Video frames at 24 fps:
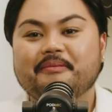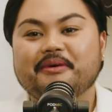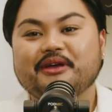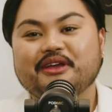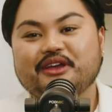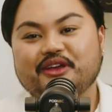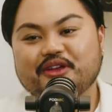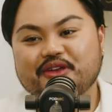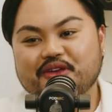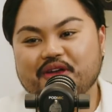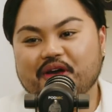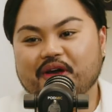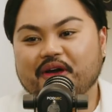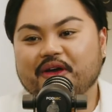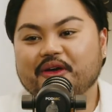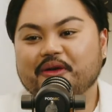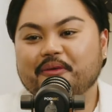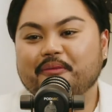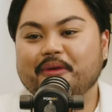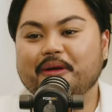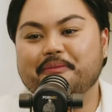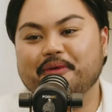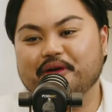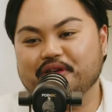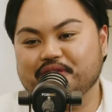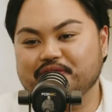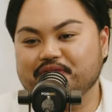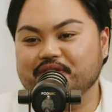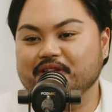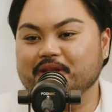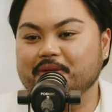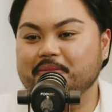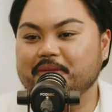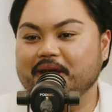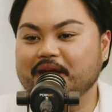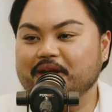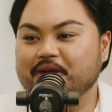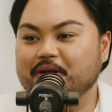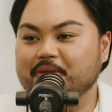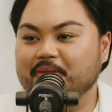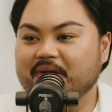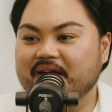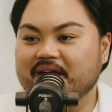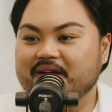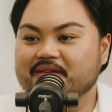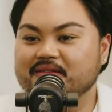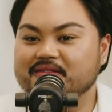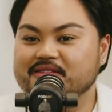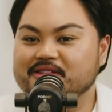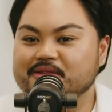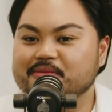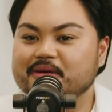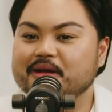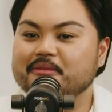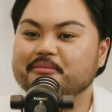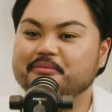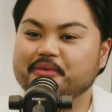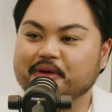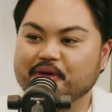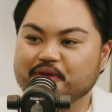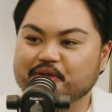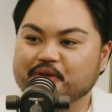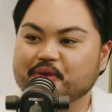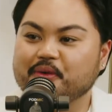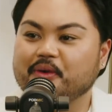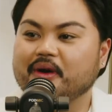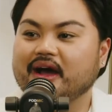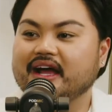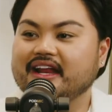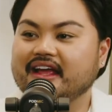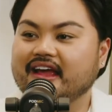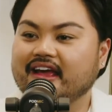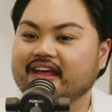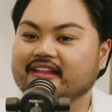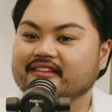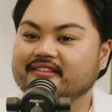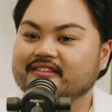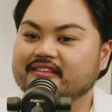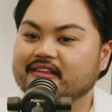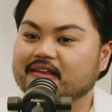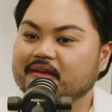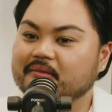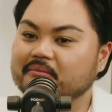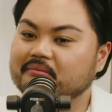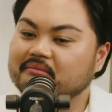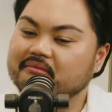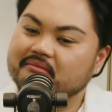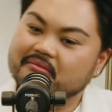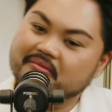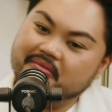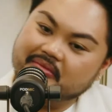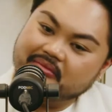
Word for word: But, you know, we're both Filipino males. We're both quite handsome.